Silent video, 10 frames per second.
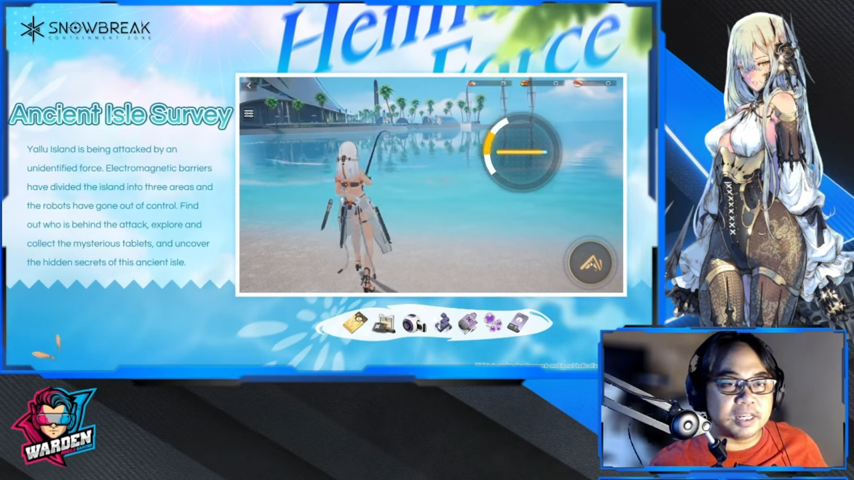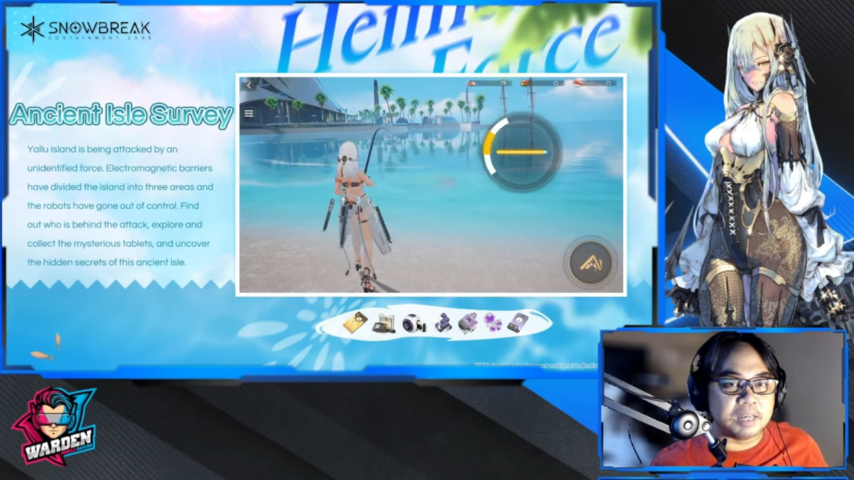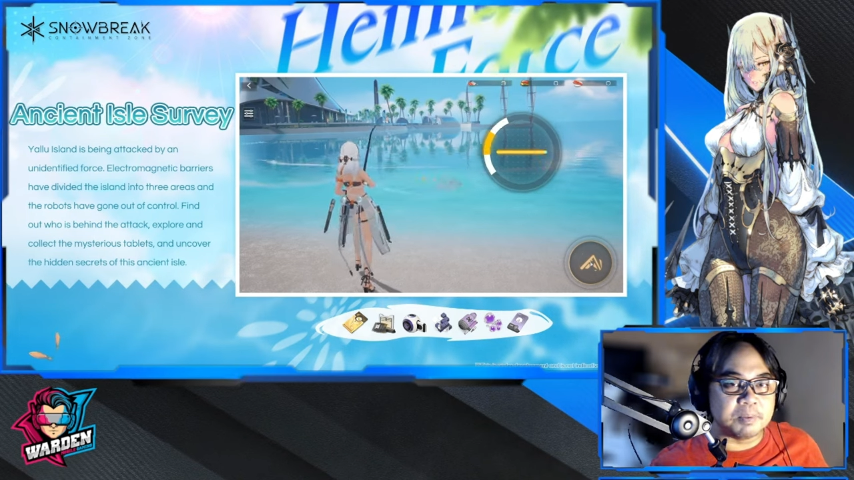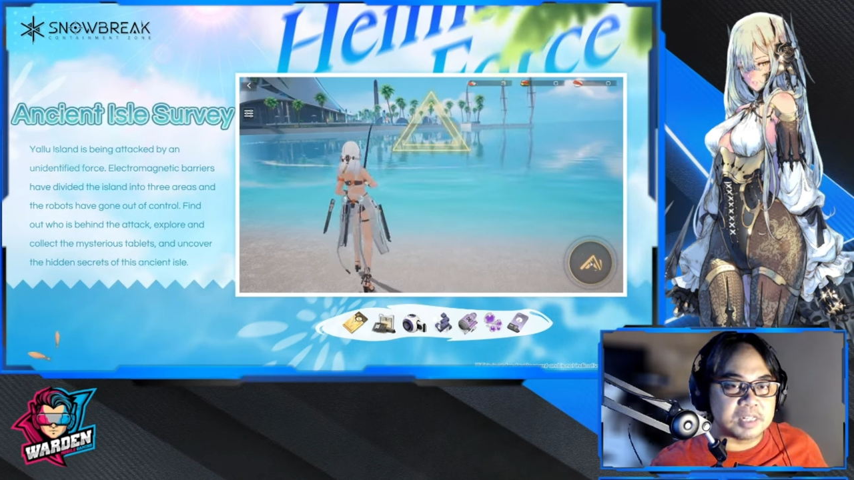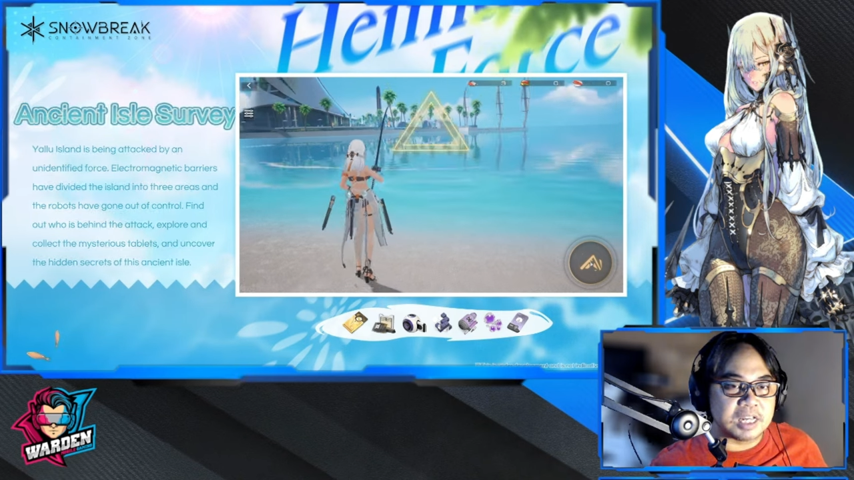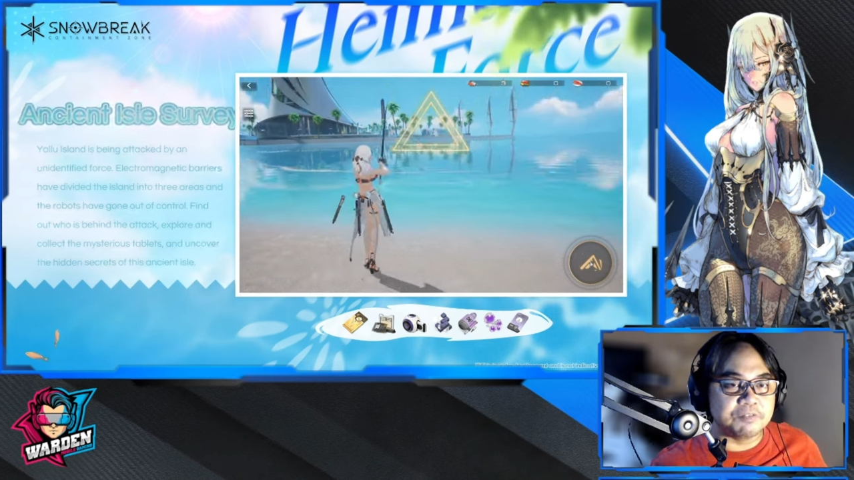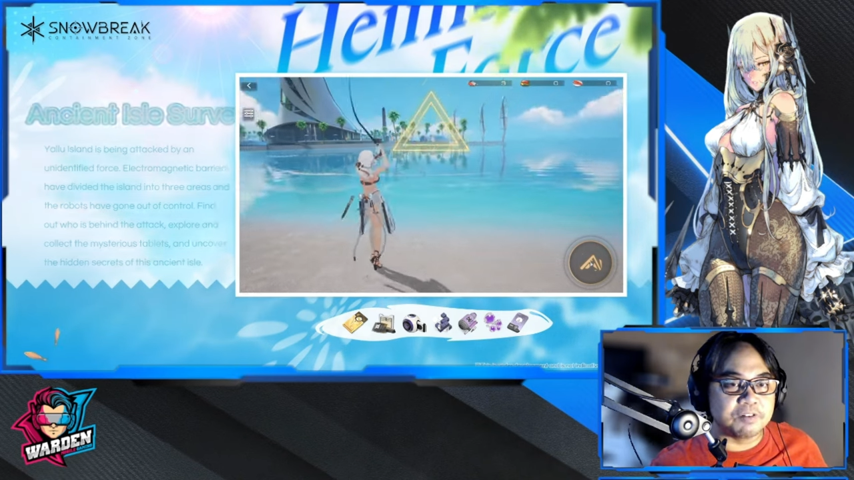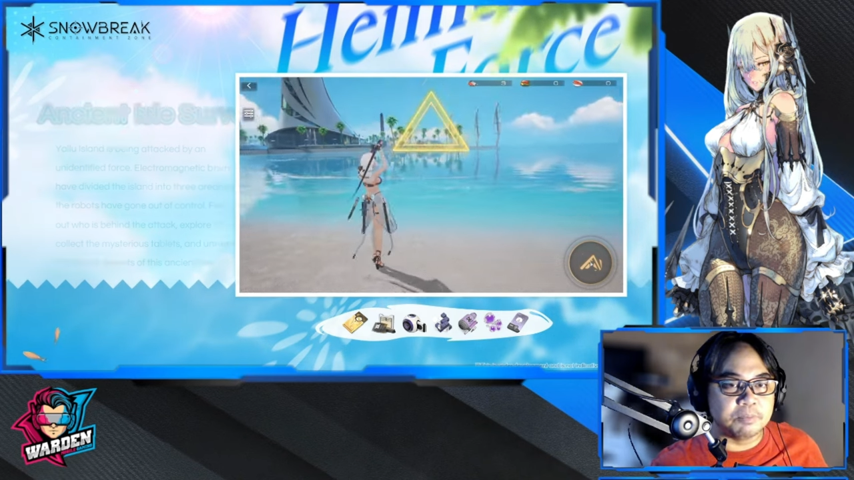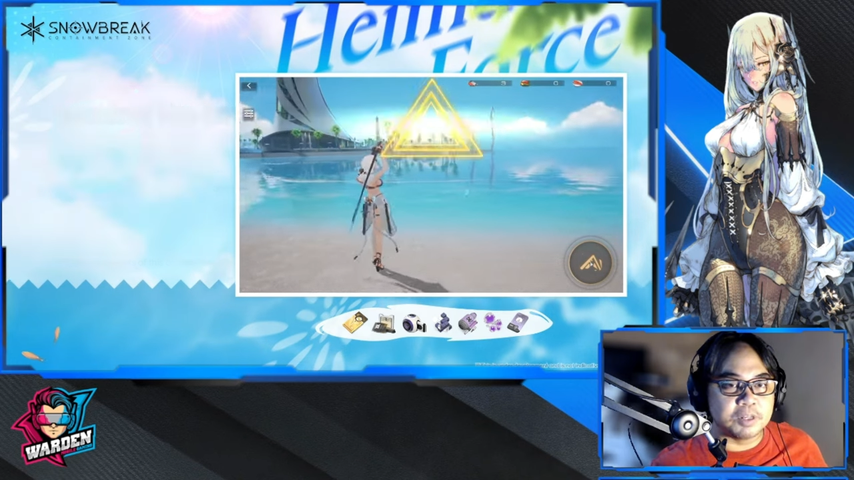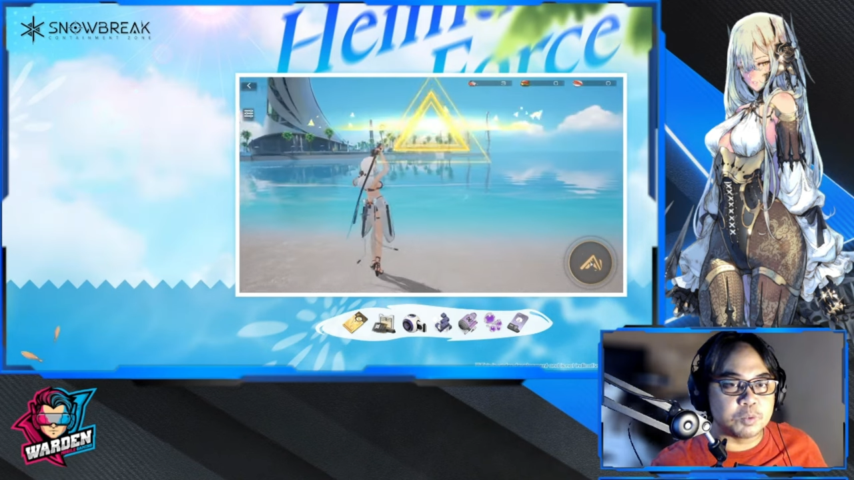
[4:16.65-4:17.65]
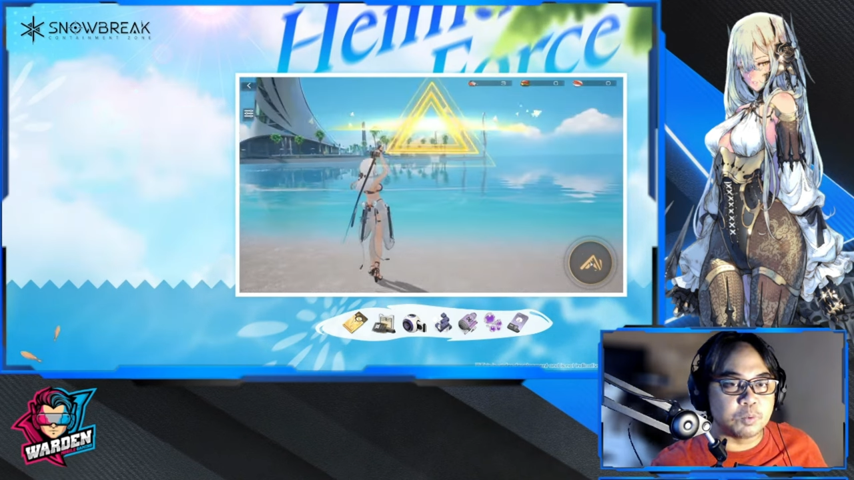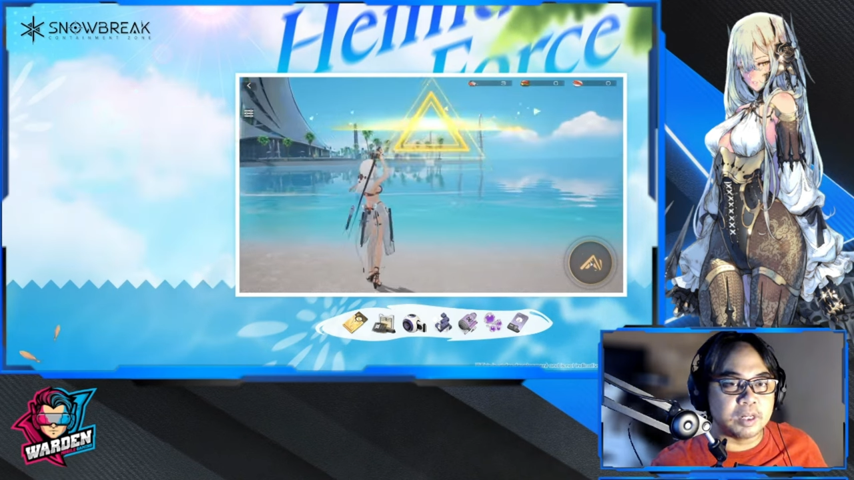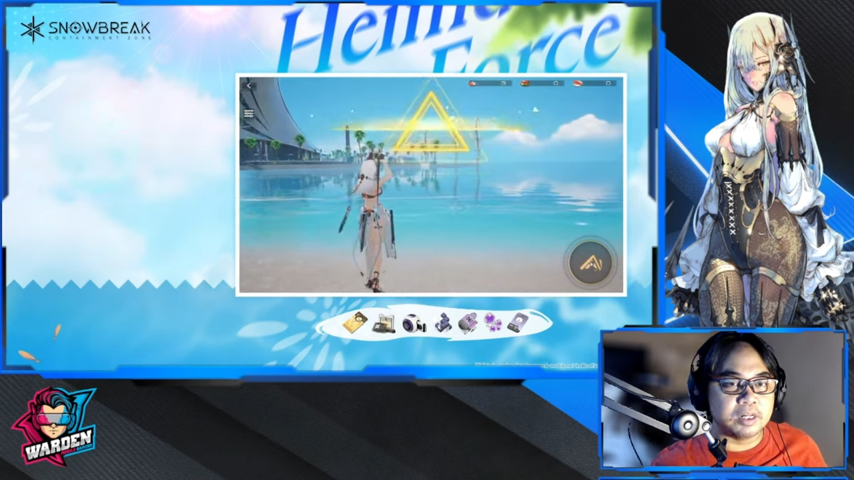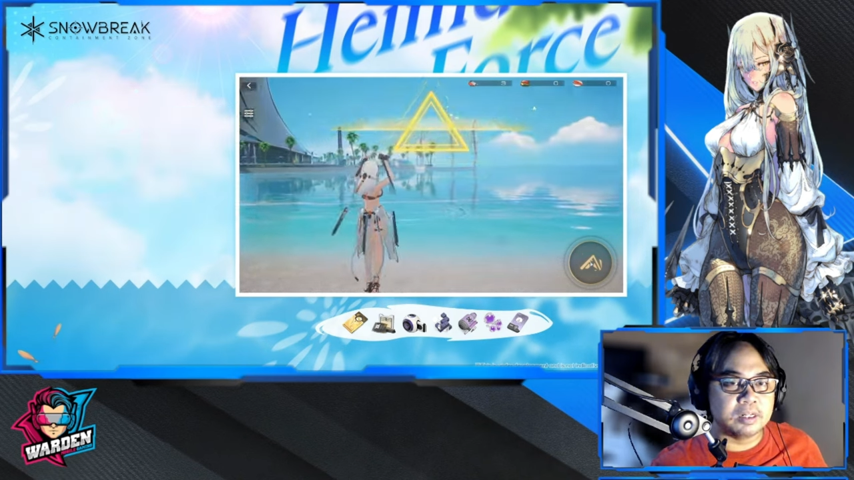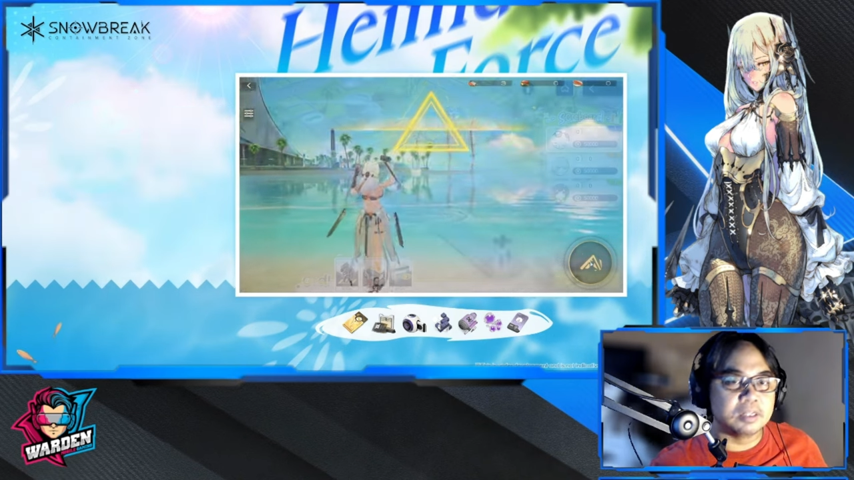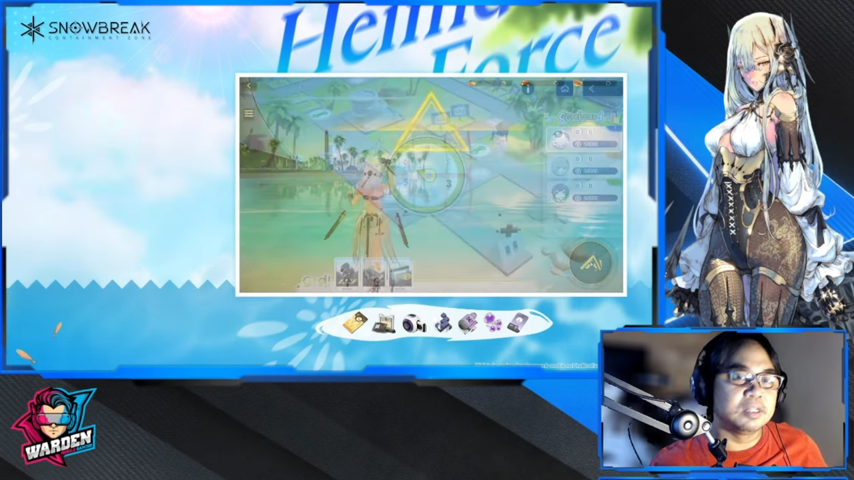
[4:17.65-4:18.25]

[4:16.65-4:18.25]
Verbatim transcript: game aside from this one.